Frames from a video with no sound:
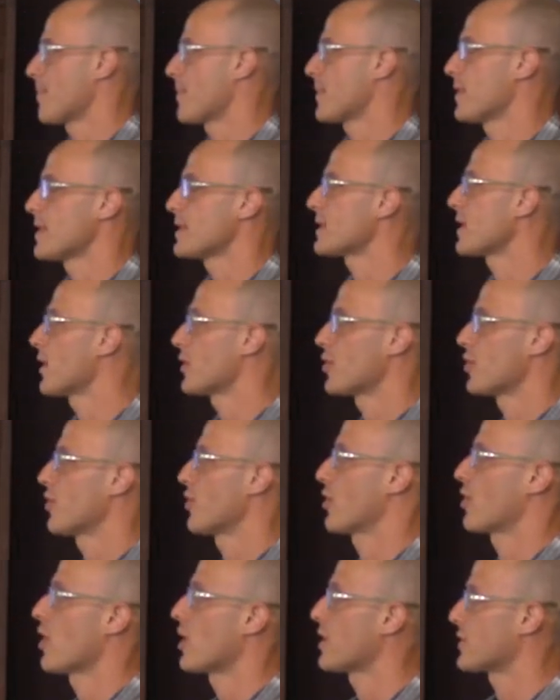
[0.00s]
And this held true
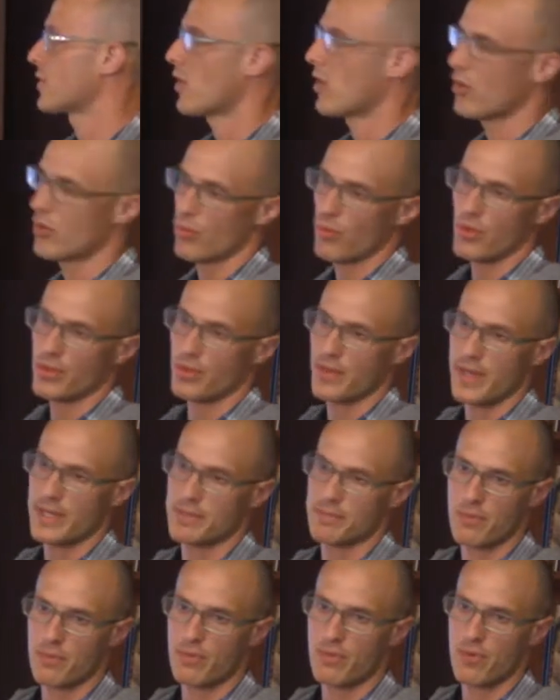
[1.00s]
across all the
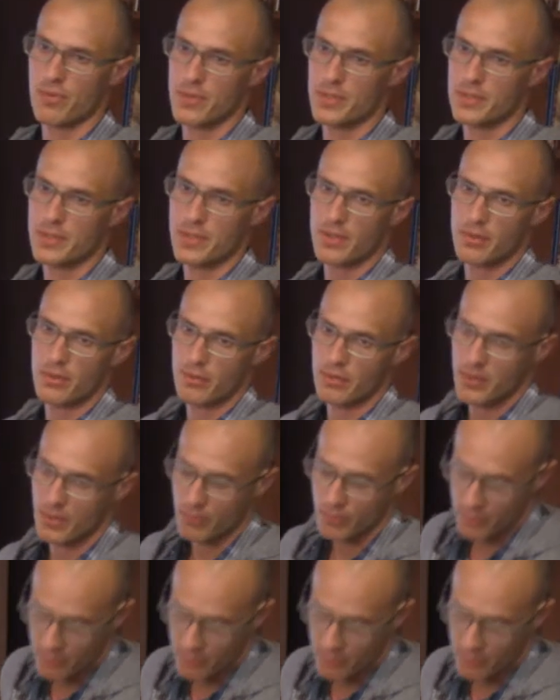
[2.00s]
world-class performers that we